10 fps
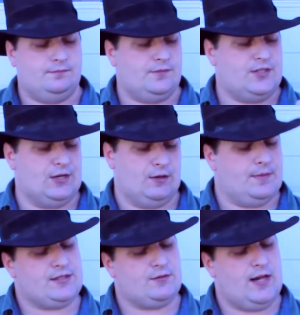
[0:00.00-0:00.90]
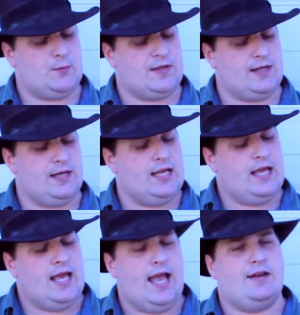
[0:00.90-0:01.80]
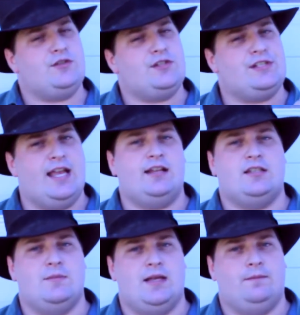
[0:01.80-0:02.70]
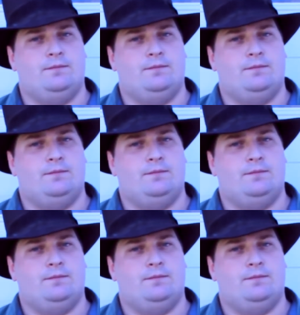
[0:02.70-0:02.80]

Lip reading: started messing around with it, and it just sang to me.